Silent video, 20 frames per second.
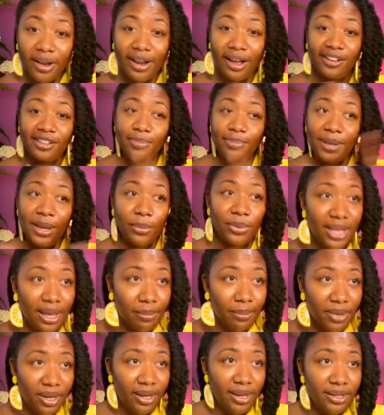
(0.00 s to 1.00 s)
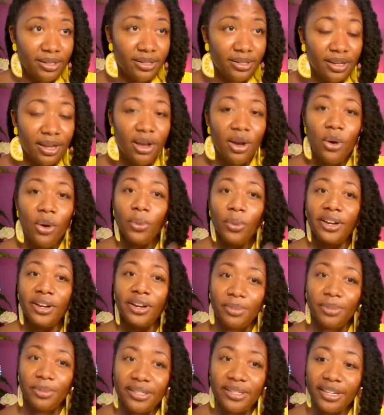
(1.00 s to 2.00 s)
I'll explain what that means. When it
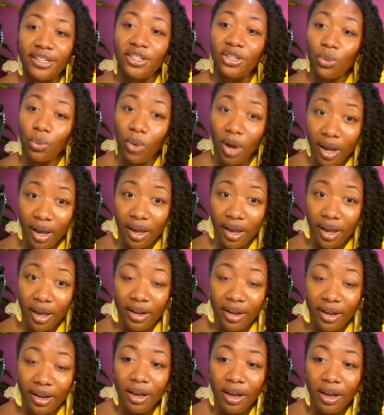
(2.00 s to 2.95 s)
split 10 to 1,